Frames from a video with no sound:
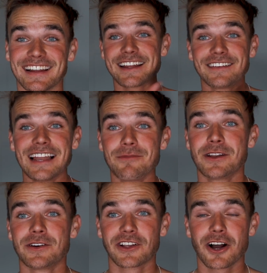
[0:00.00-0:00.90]
Definitely let me
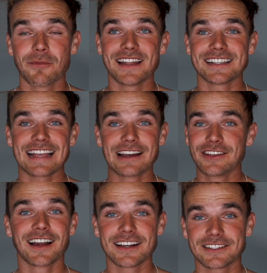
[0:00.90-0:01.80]
know in the comments how
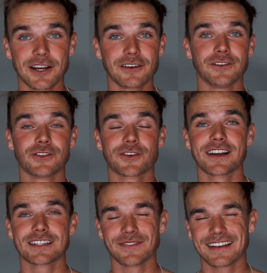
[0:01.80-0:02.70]
you guys go if you
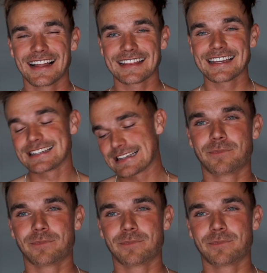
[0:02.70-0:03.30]
try something like this.